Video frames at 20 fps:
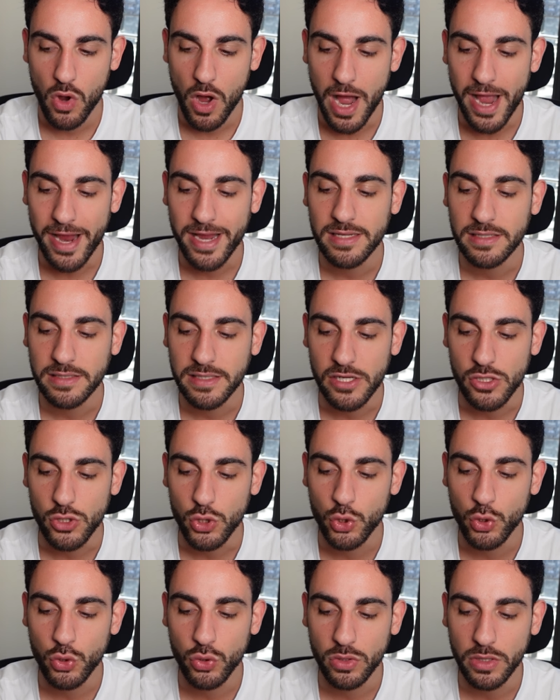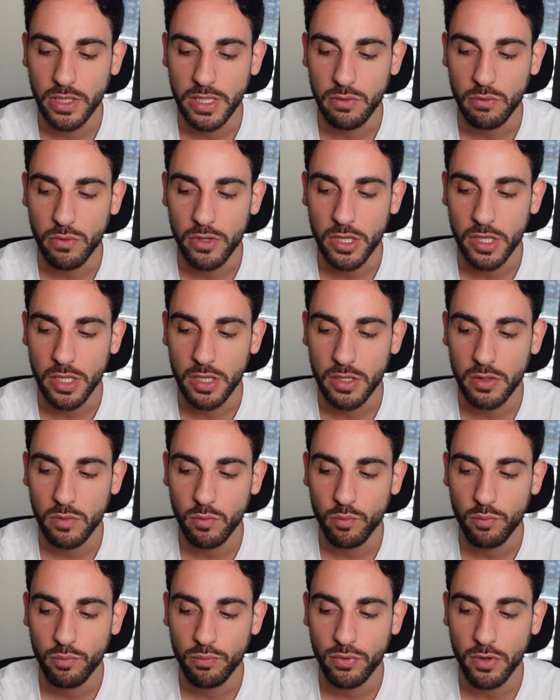I can say truly were
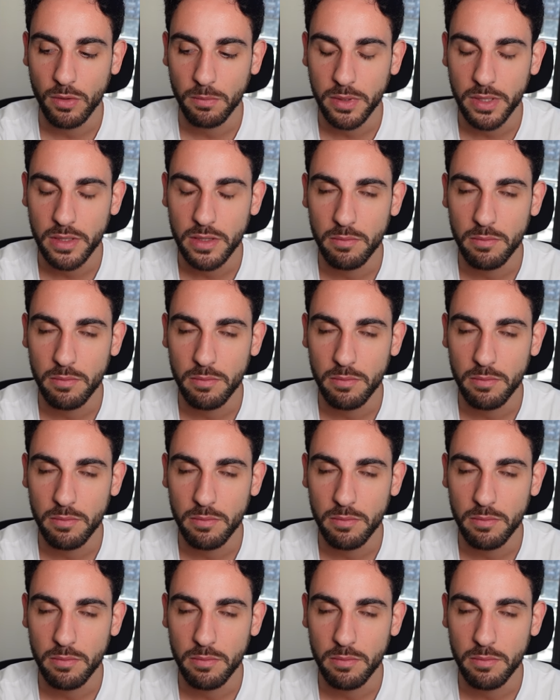probably